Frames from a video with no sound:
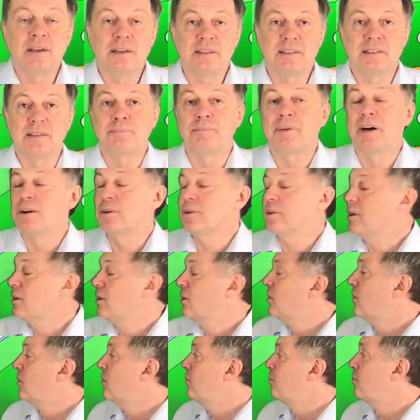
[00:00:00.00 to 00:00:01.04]
is about
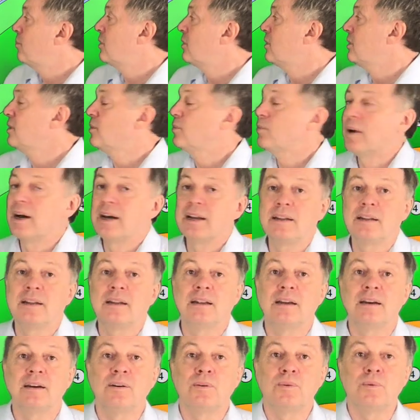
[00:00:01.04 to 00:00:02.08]
zero point
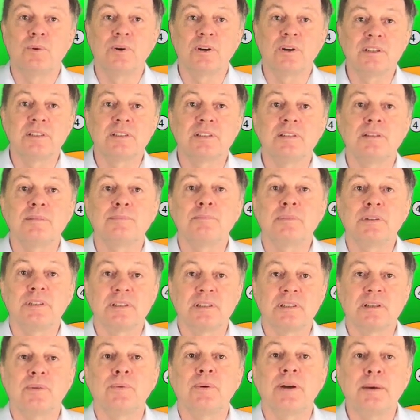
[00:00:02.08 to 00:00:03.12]
one watts per
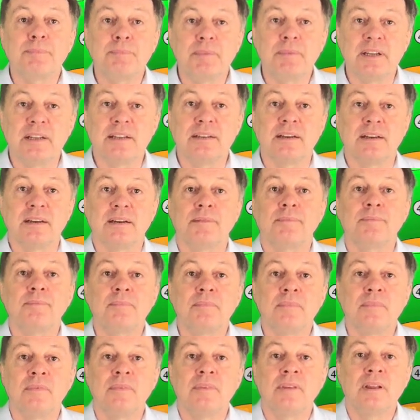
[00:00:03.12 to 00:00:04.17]
square meter.
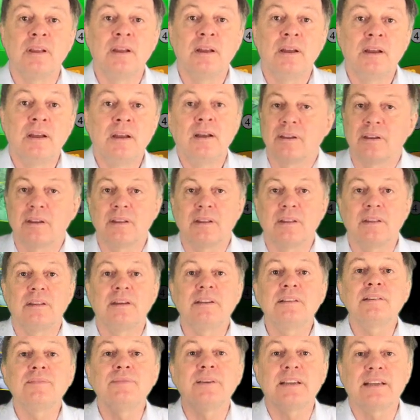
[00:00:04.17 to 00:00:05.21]

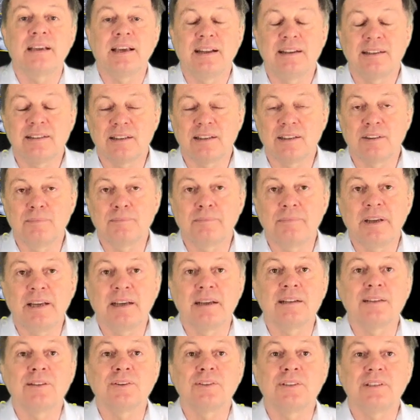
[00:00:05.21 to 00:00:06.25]
This we can
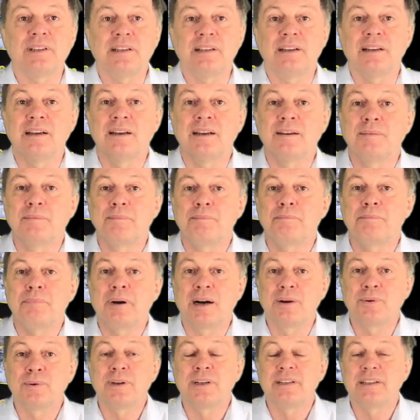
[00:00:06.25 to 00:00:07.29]
compare to the
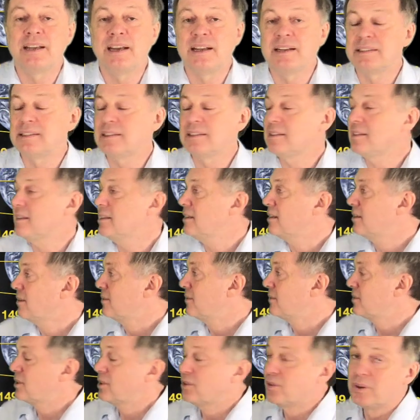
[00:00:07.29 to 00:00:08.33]
power density of
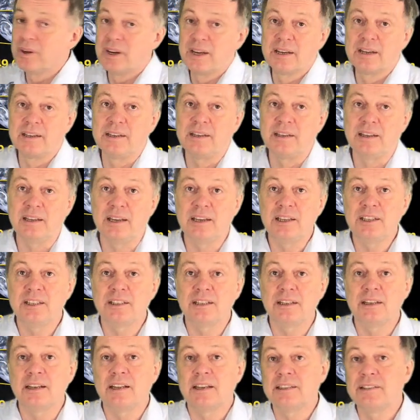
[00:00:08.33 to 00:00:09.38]
solar
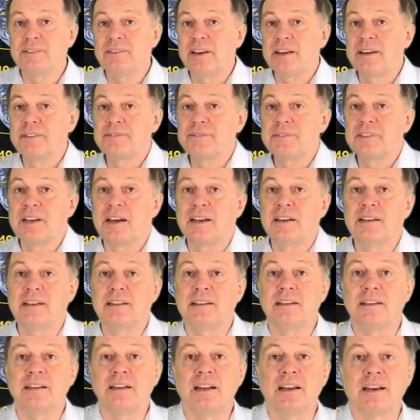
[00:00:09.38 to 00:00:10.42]
radiation, as we have done it
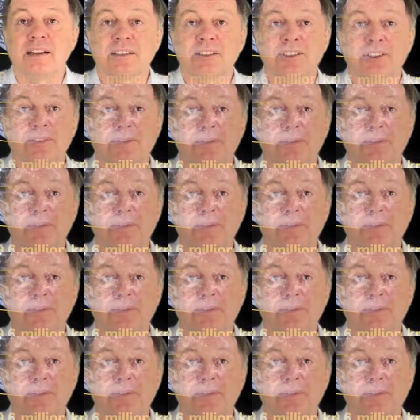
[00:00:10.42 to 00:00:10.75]
in lecture